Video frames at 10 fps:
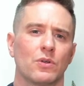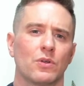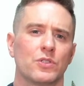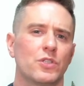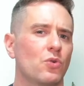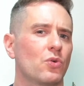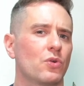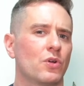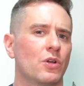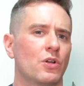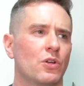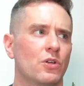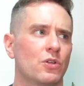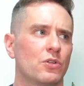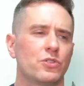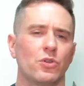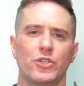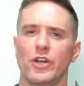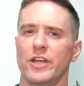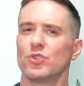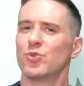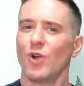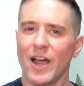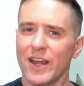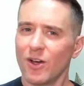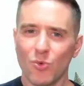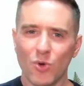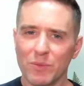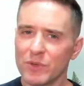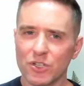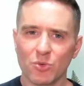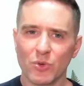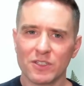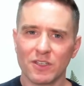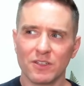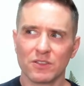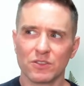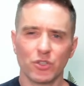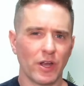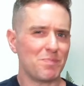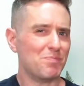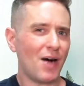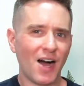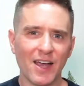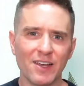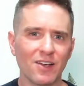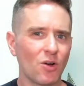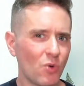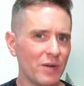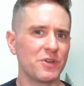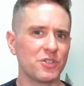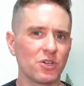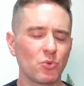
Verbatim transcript: So should I try a wine matured whiskey? Should I buy a wine matured